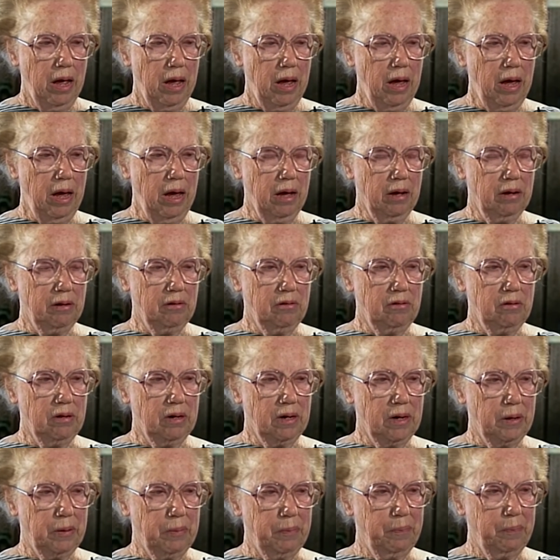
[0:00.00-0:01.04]
and
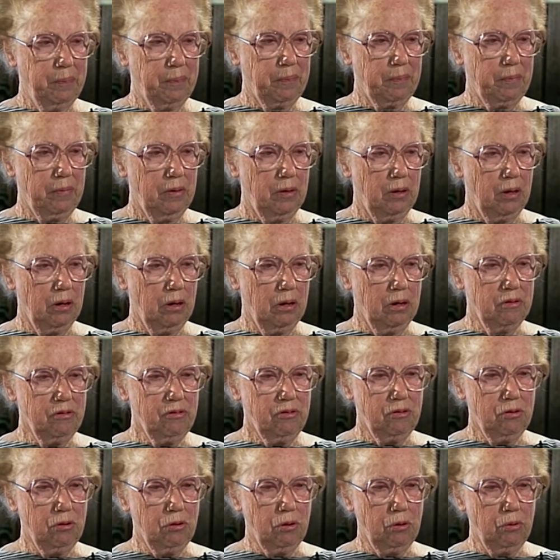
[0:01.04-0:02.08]

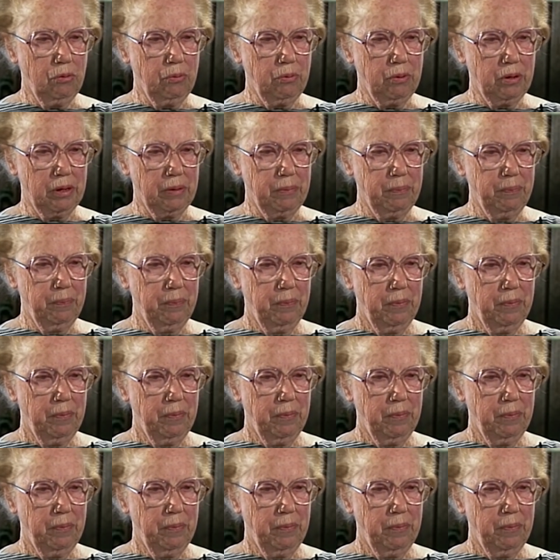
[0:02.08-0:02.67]
also